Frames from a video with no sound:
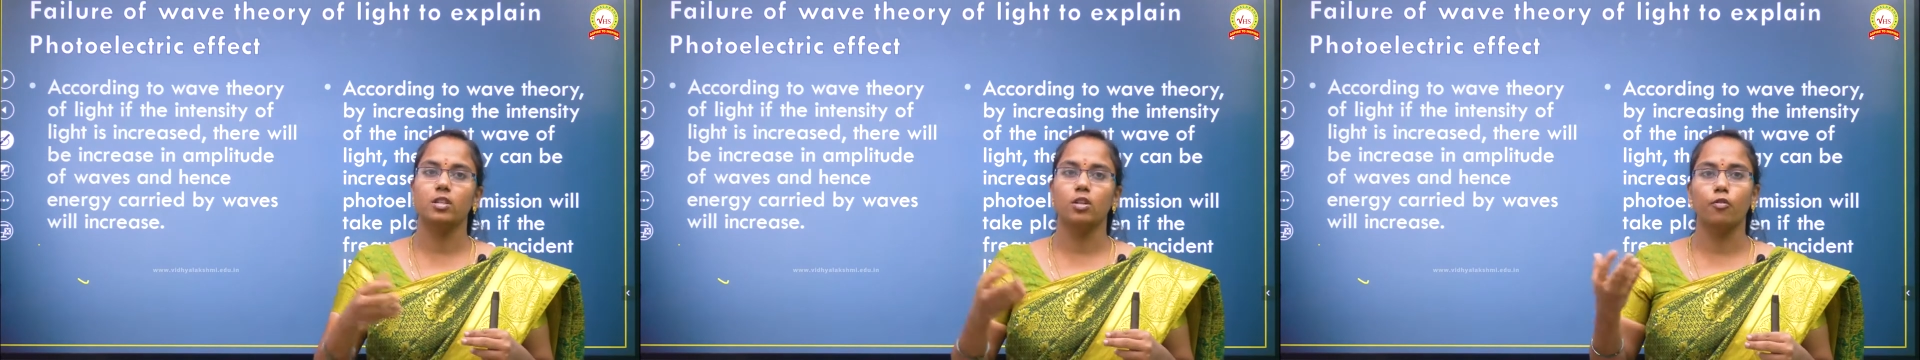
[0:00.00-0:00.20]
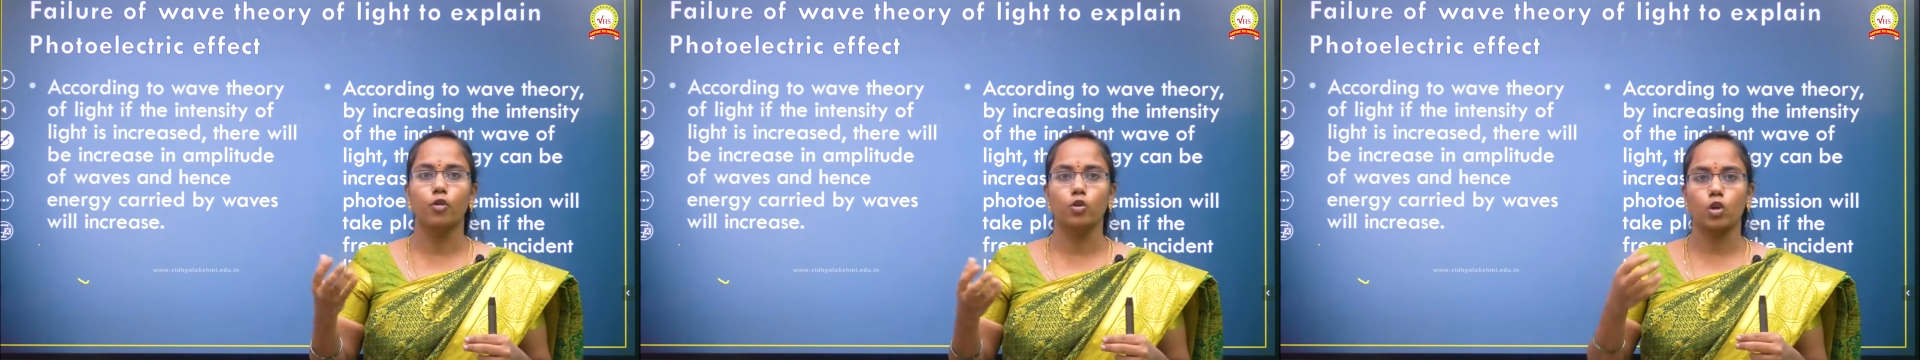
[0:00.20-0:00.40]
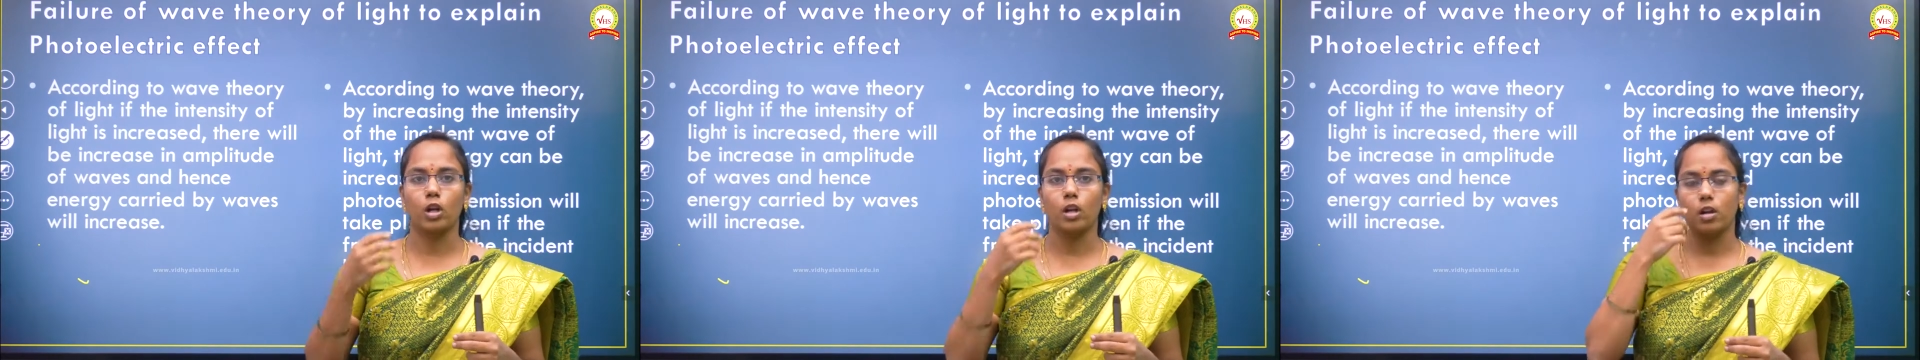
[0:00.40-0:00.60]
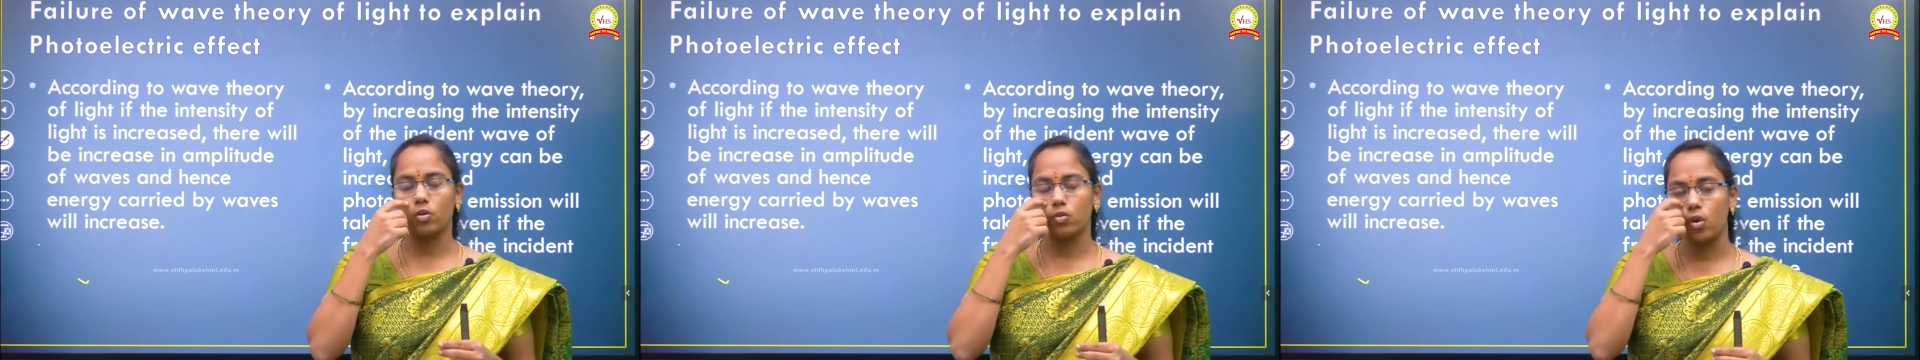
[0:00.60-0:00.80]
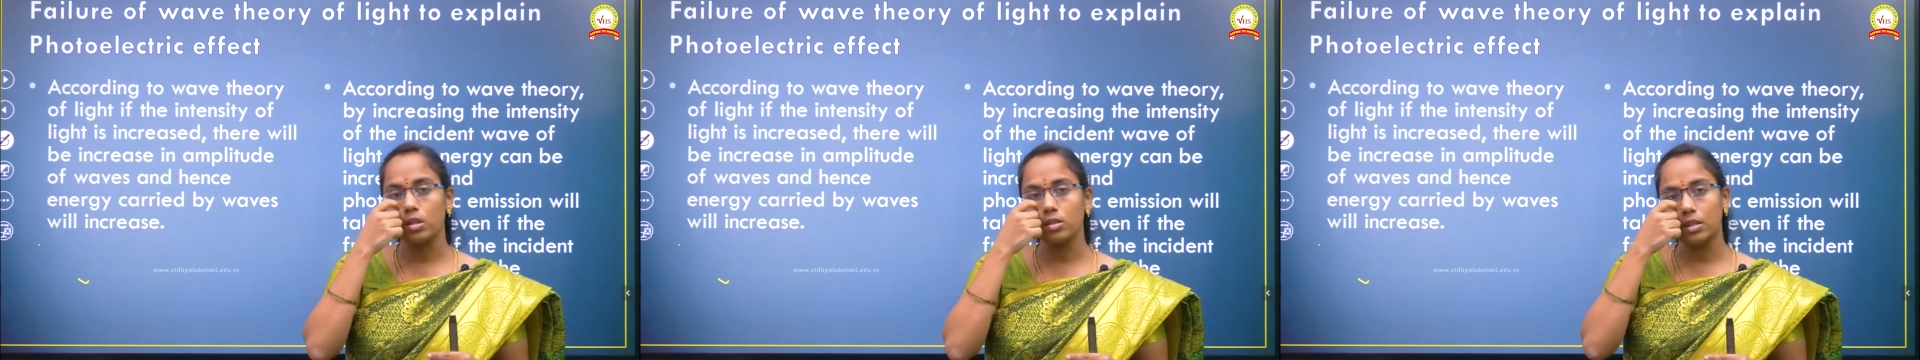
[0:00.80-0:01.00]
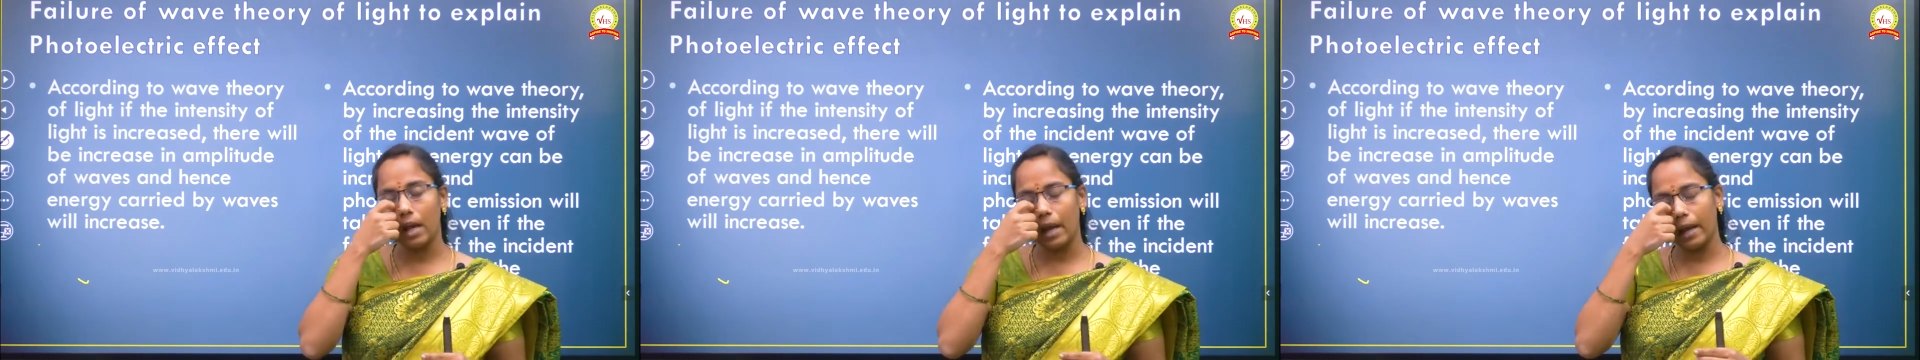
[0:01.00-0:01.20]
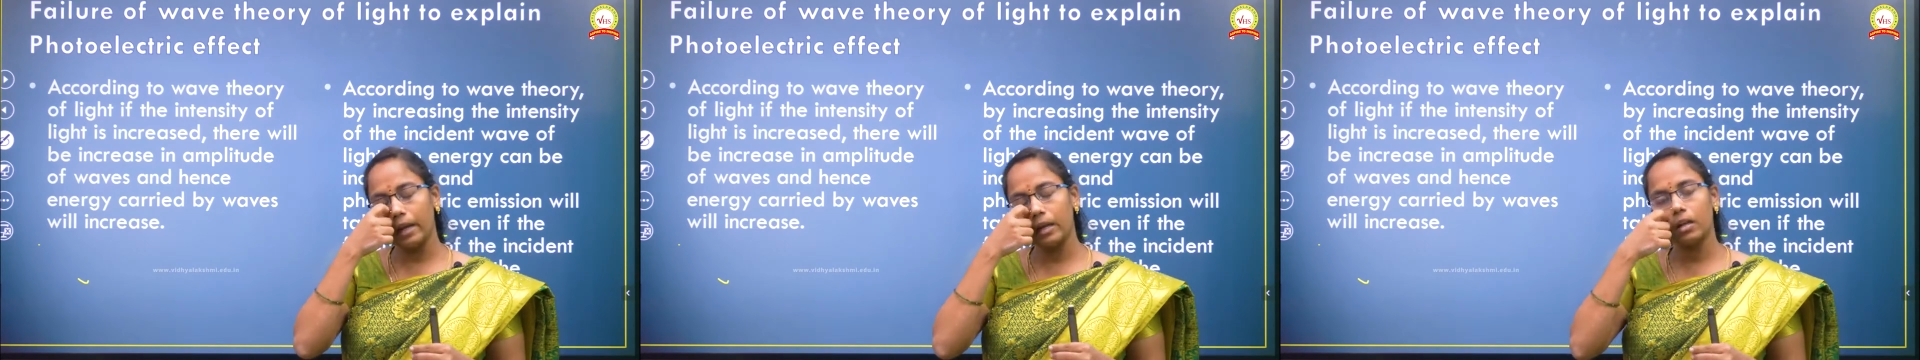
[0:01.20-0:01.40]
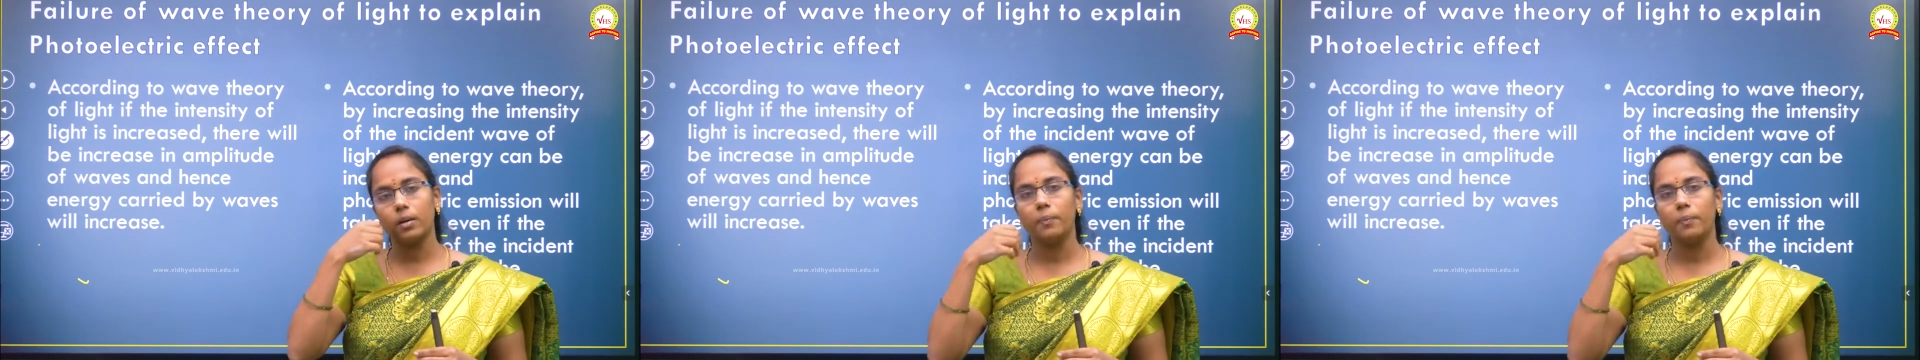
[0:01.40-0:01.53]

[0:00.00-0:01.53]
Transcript: in the photoelectrons and